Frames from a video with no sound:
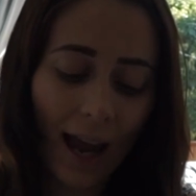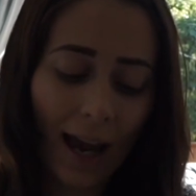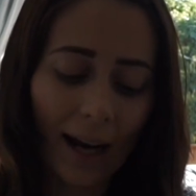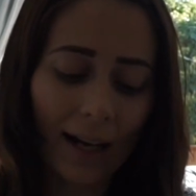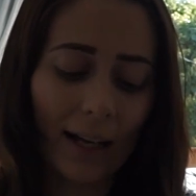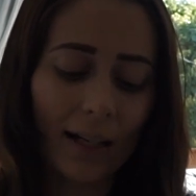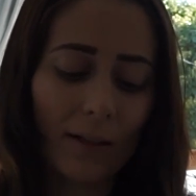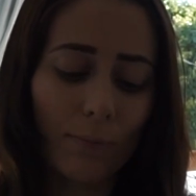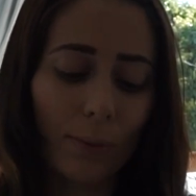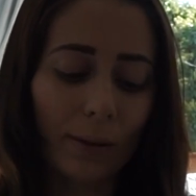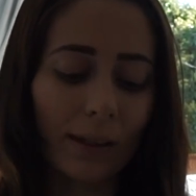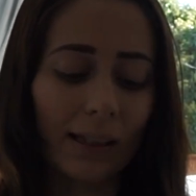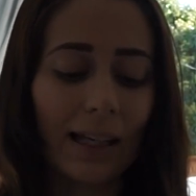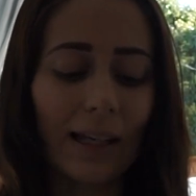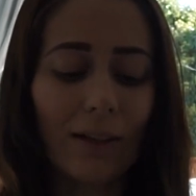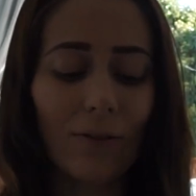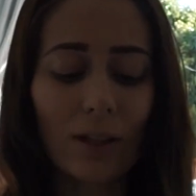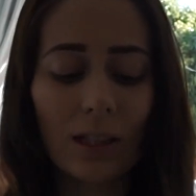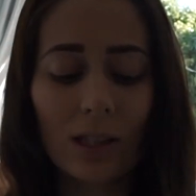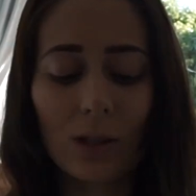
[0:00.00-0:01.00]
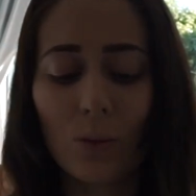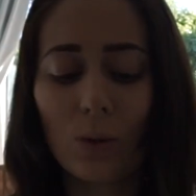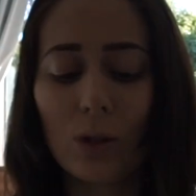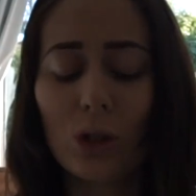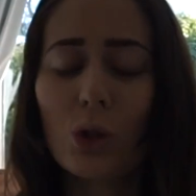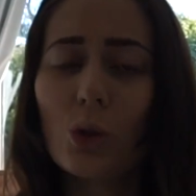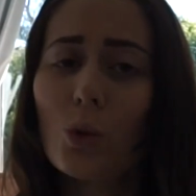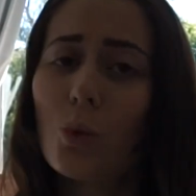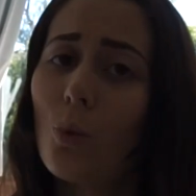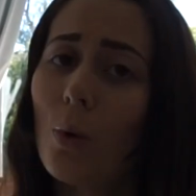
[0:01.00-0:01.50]
and I believe this
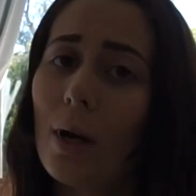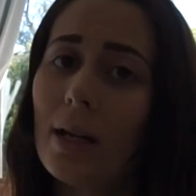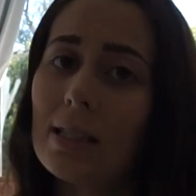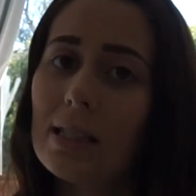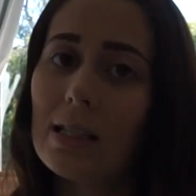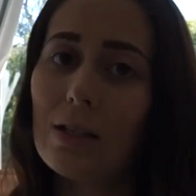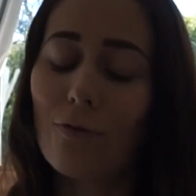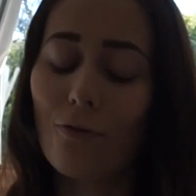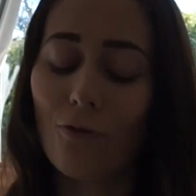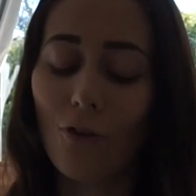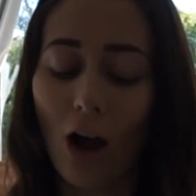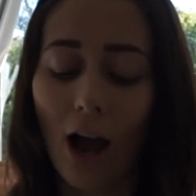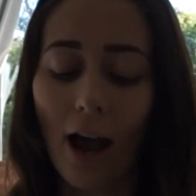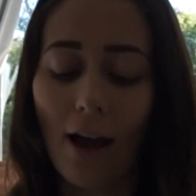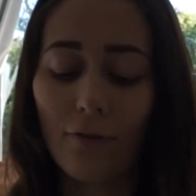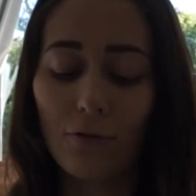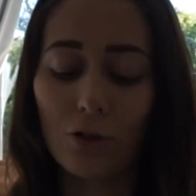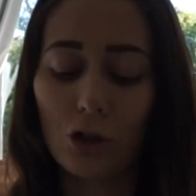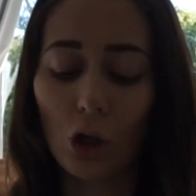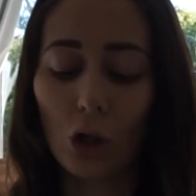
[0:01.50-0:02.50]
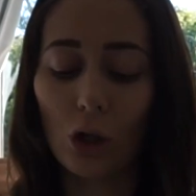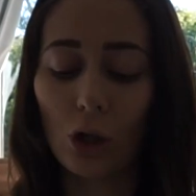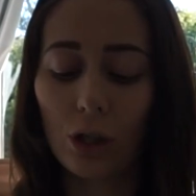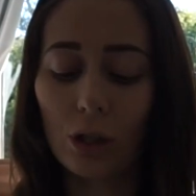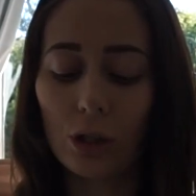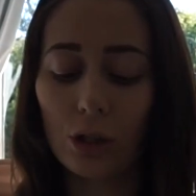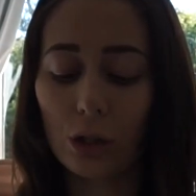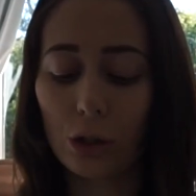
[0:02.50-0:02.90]
was $25.